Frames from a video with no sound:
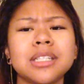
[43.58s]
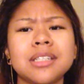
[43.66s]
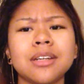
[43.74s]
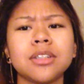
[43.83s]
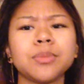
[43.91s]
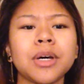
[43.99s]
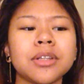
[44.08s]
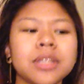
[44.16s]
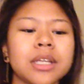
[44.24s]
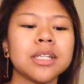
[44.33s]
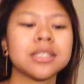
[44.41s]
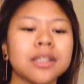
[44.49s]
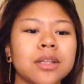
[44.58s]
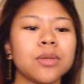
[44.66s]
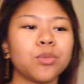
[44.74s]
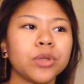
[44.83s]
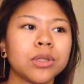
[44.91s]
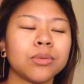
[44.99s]
detailed about this, and
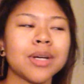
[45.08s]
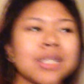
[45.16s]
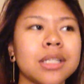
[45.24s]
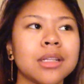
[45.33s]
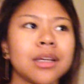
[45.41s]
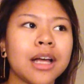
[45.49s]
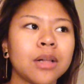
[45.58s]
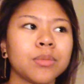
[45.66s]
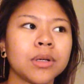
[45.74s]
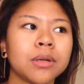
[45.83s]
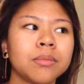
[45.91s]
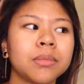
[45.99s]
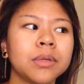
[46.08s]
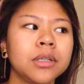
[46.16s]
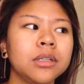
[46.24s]
then with the rest of the album,